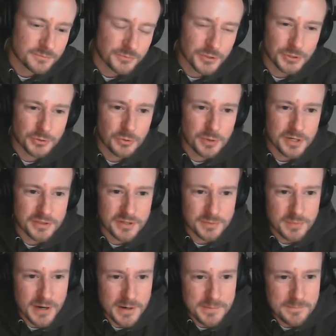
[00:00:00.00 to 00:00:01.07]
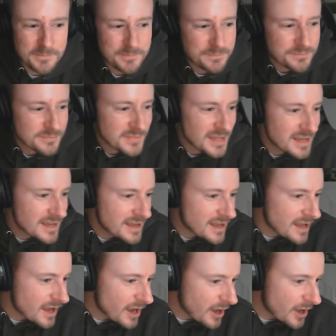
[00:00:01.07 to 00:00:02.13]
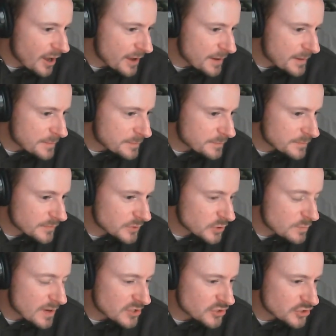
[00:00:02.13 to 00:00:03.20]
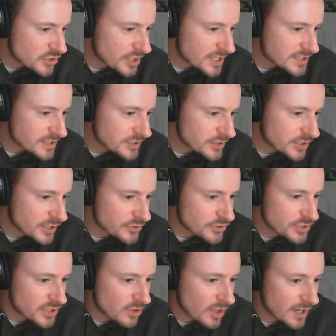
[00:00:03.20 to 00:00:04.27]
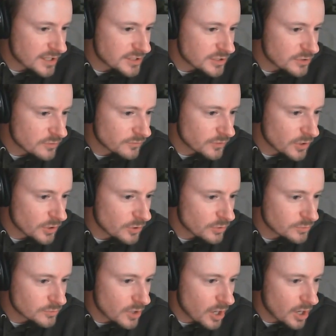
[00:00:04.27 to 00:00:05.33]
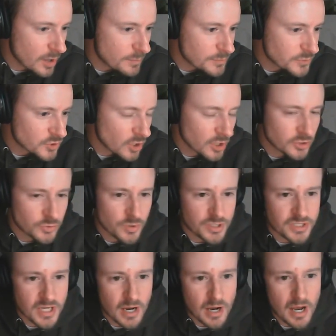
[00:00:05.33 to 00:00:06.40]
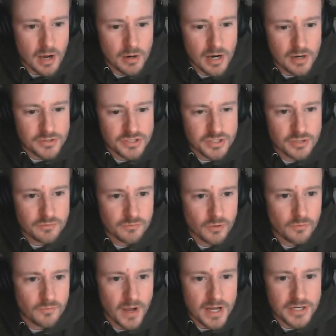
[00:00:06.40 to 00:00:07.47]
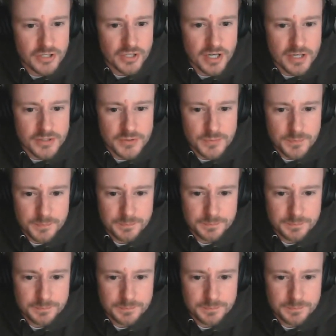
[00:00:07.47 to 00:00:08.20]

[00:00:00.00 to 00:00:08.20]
Really cool way to think about it. You mentioned you guys are seeing a lot of deal flow. Talk to us. How's the deal flow finding you guys?